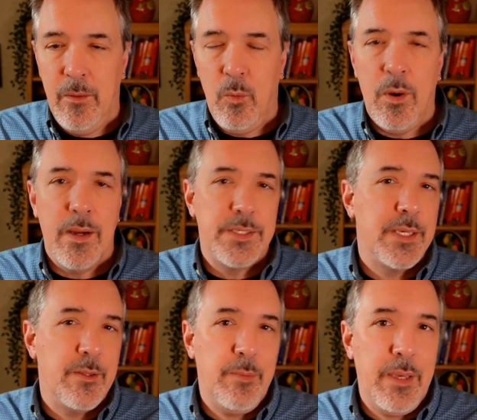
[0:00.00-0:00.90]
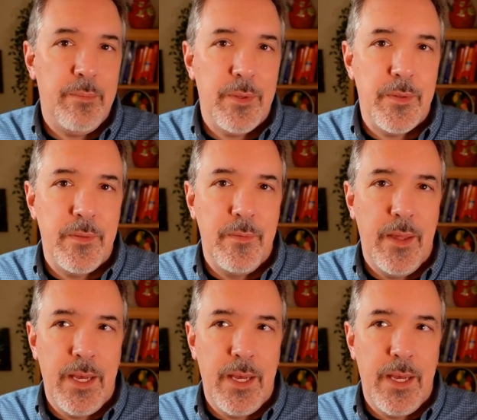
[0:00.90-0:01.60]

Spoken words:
Whereas other people